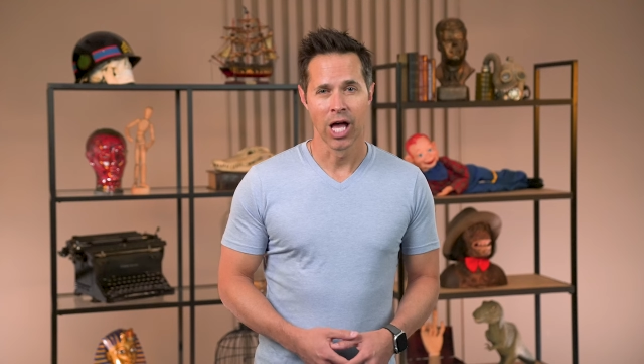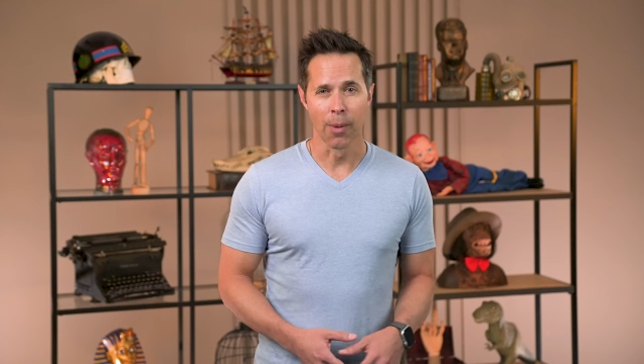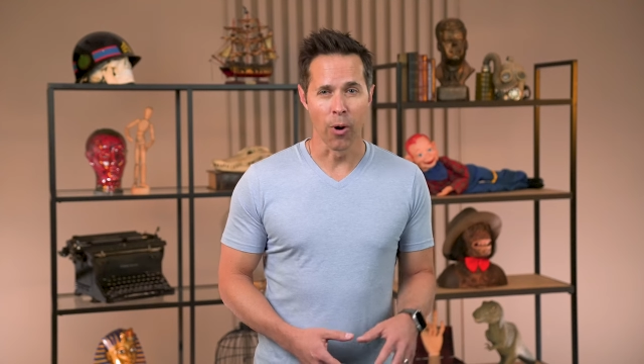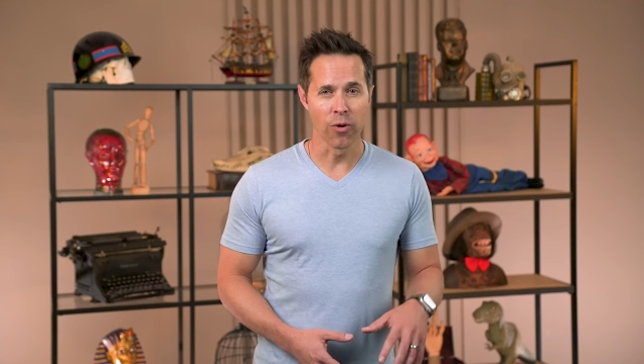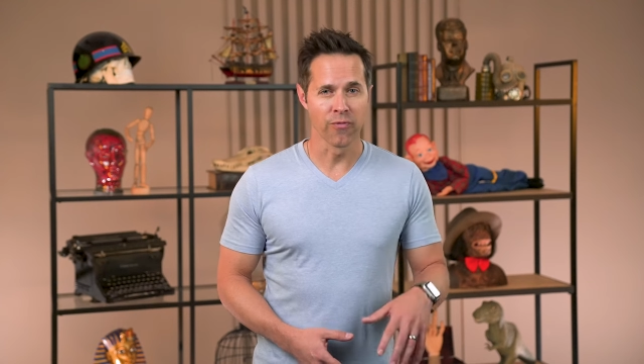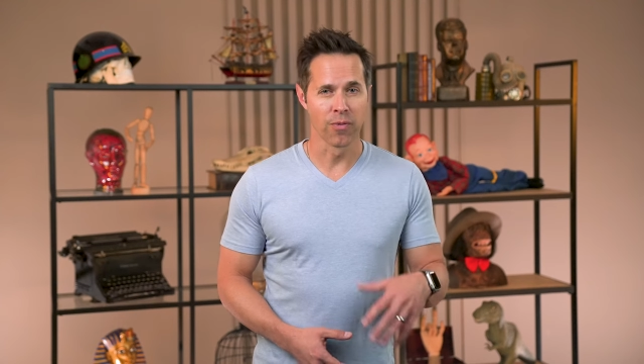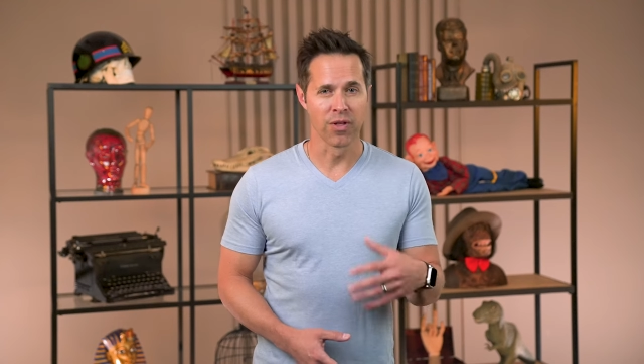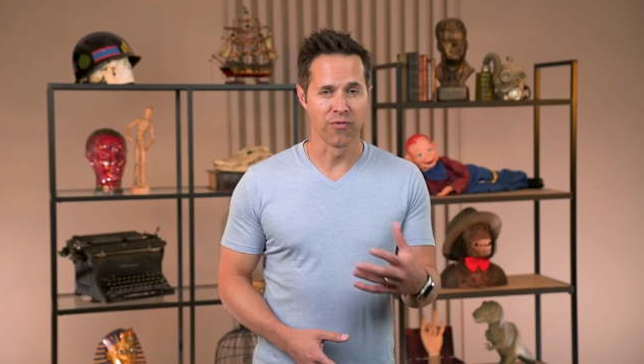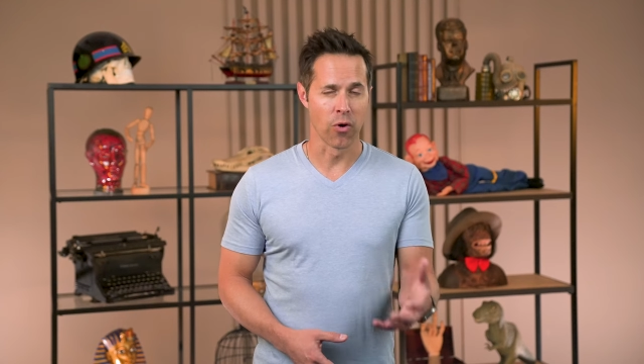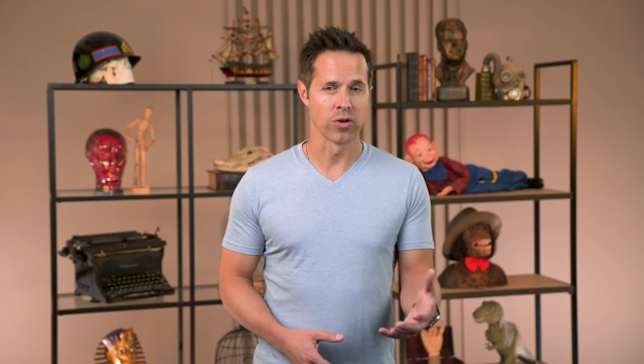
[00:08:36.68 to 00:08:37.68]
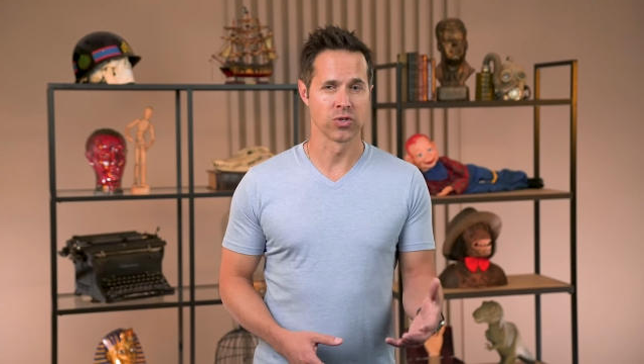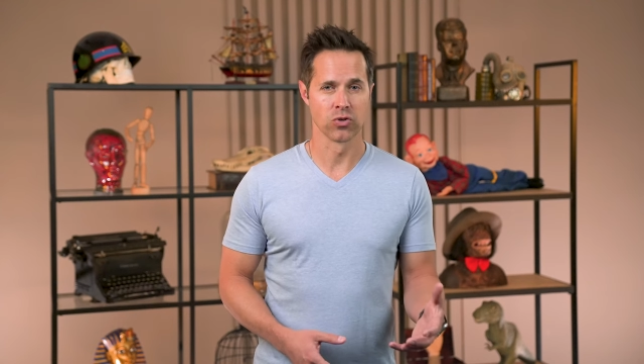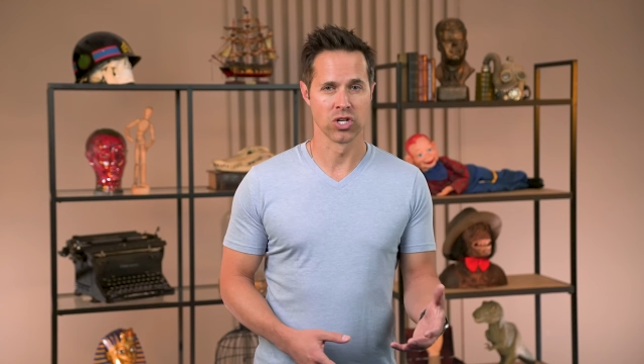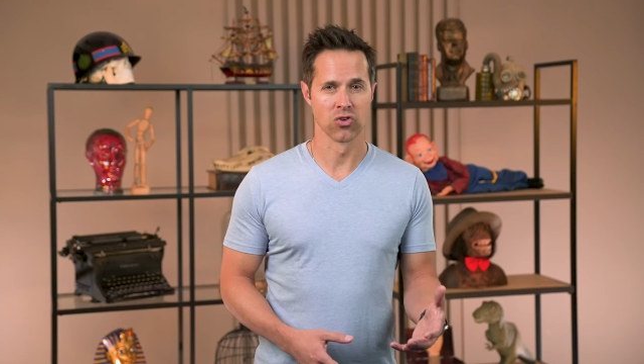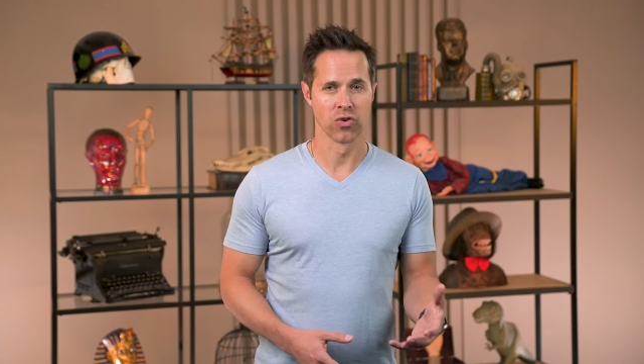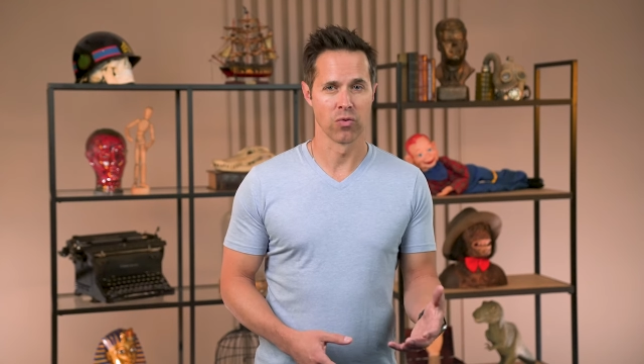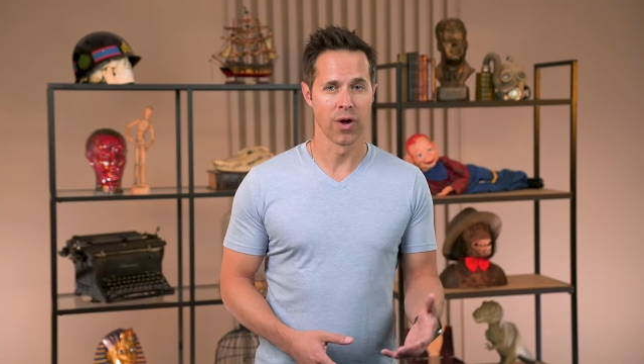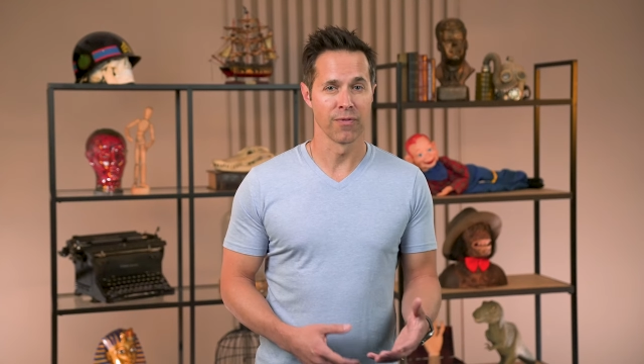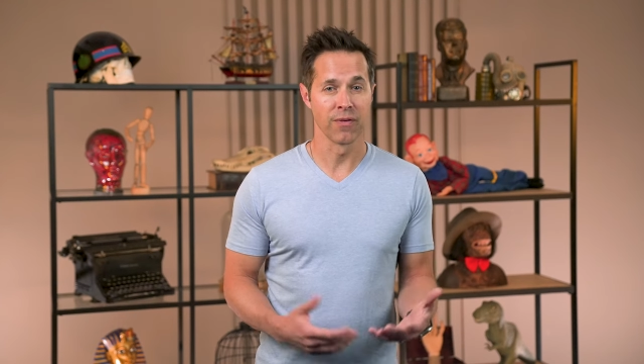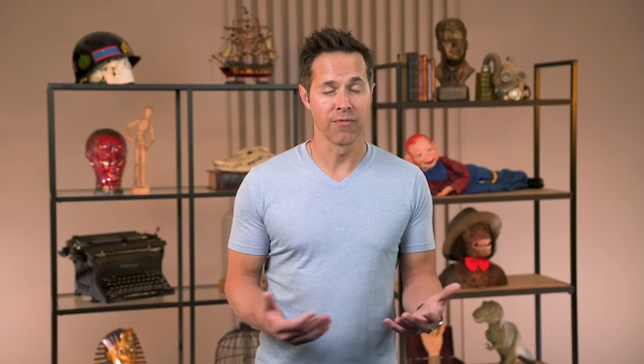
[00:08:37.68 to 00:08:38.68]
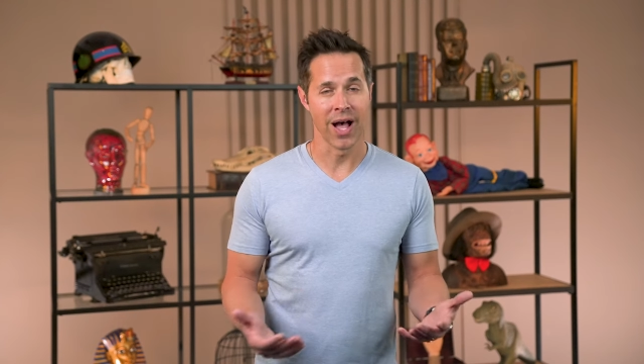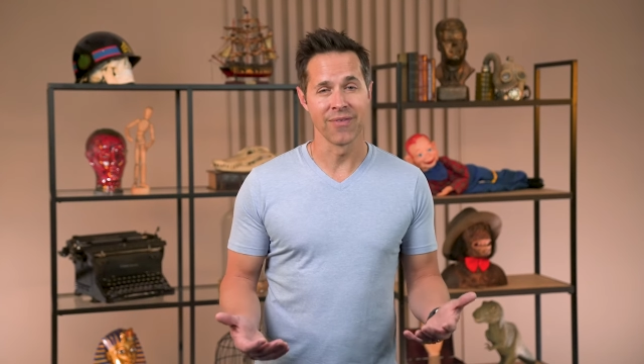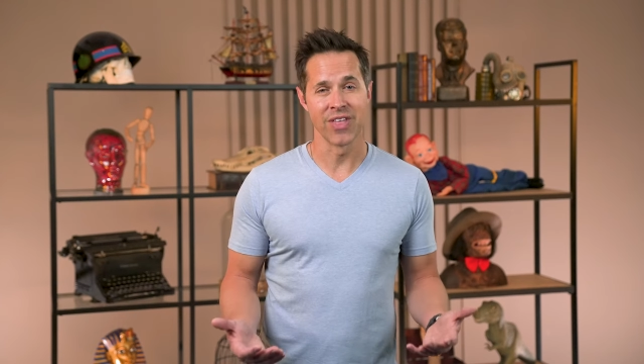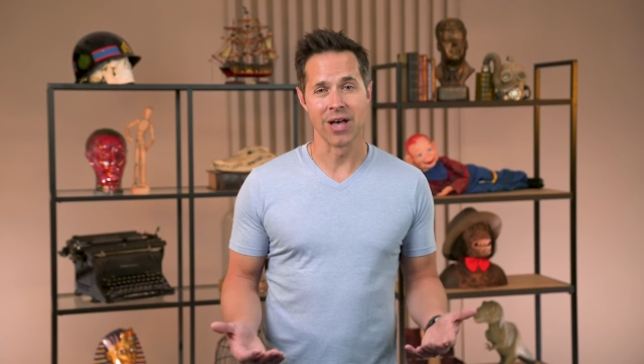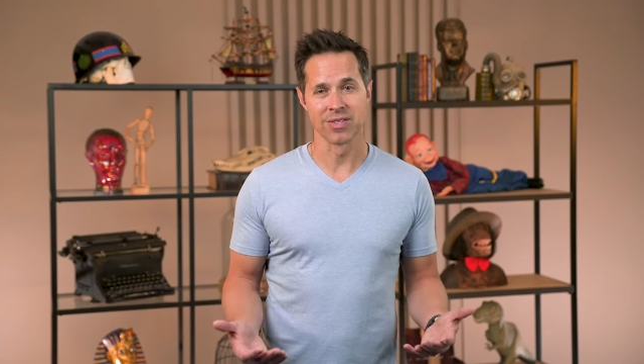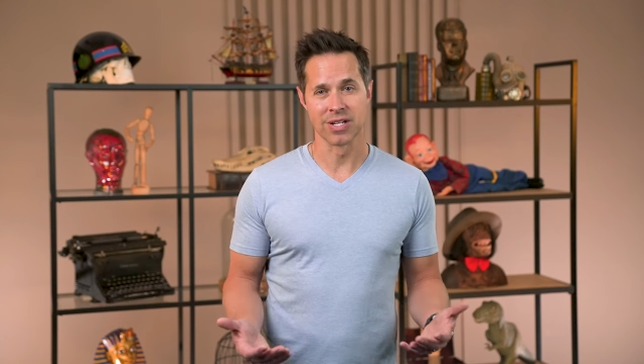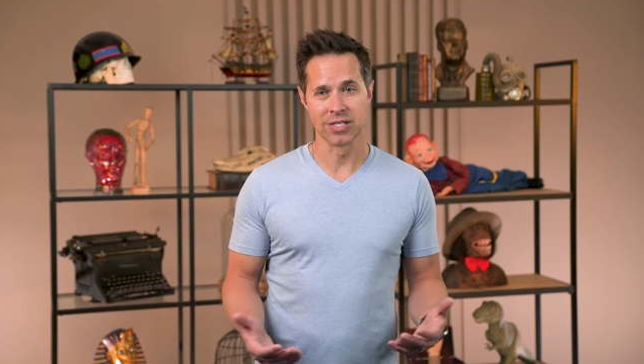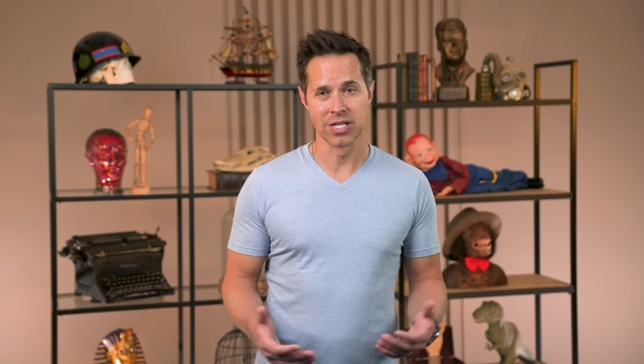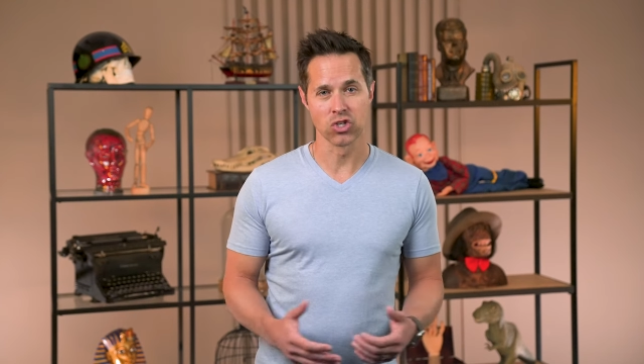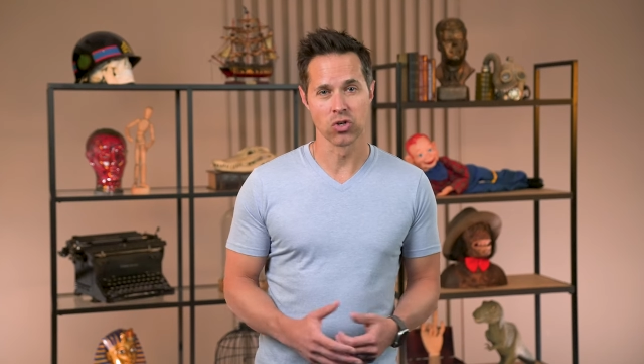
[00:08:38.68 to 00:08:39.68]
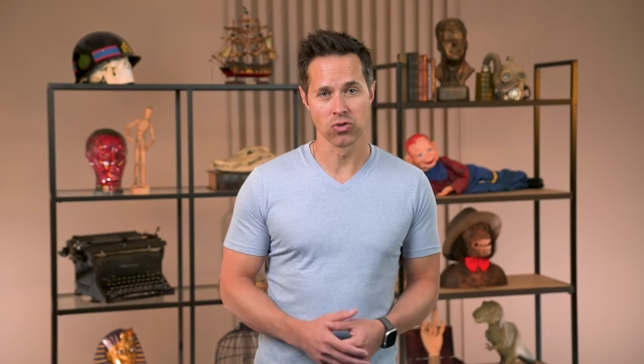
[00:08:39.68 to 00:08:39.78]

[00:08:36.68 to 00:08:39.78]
Apart from the foster children, roughly five thousand additional